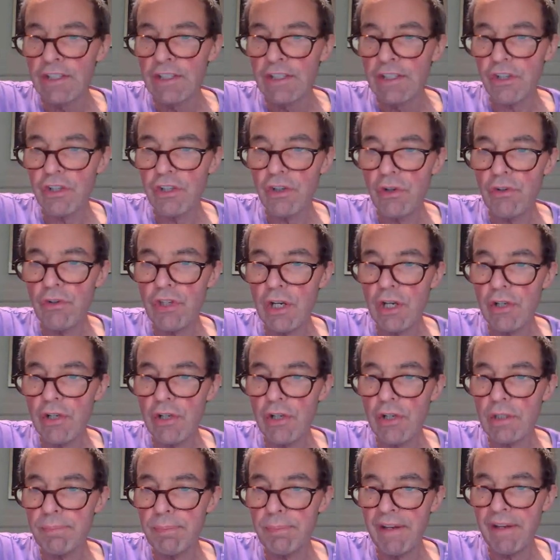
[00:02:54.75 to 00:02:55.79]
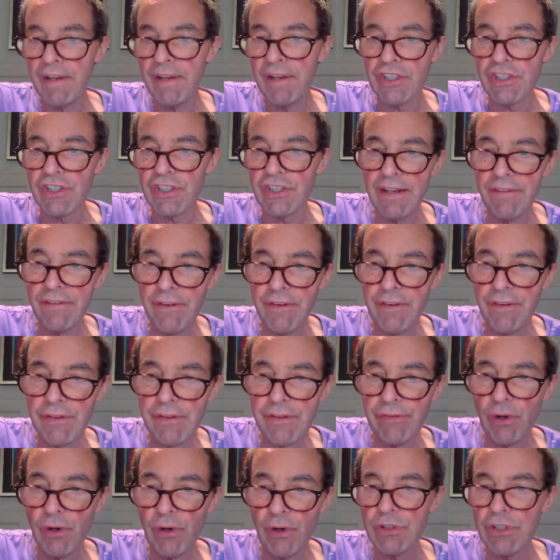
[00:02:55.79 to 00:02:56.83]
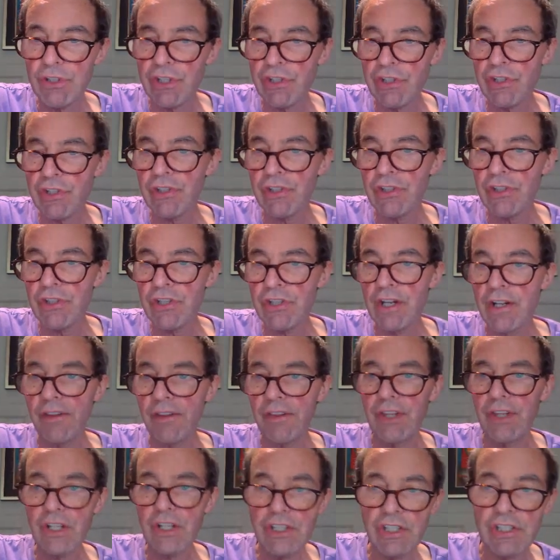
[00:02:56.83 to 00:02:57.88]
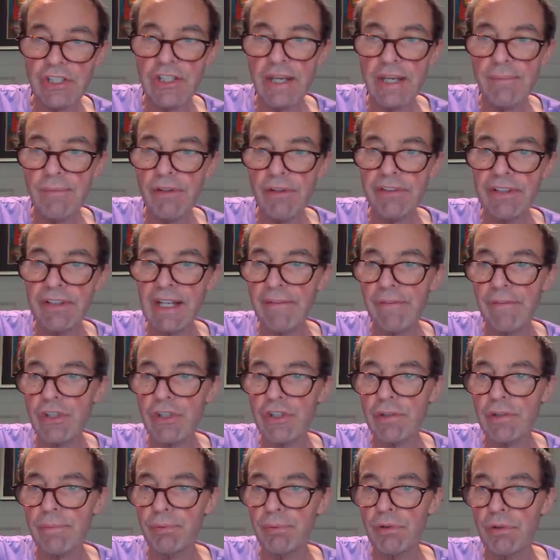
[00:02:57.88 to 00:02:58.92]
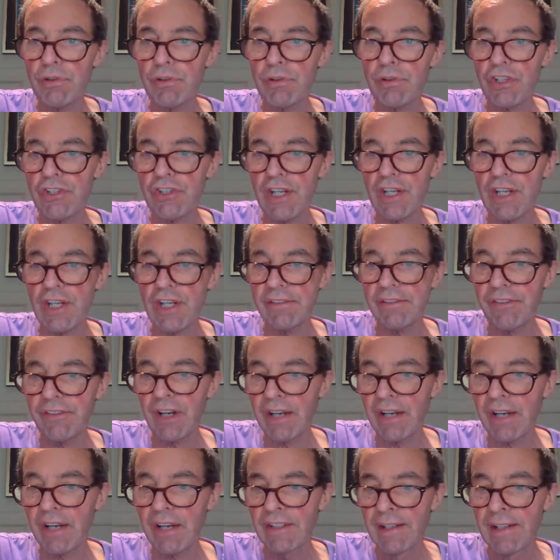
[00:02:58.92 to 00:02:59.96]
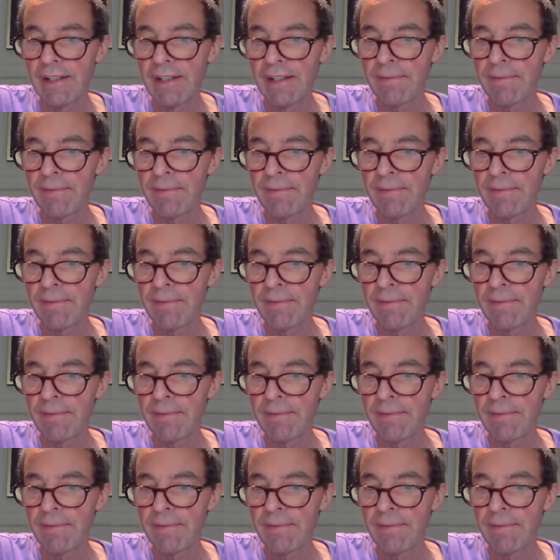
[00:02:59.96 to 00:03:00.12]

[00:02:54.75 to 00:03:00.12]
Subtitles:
So use those as pivots. 854 resistance, 13-day moving average support, 685.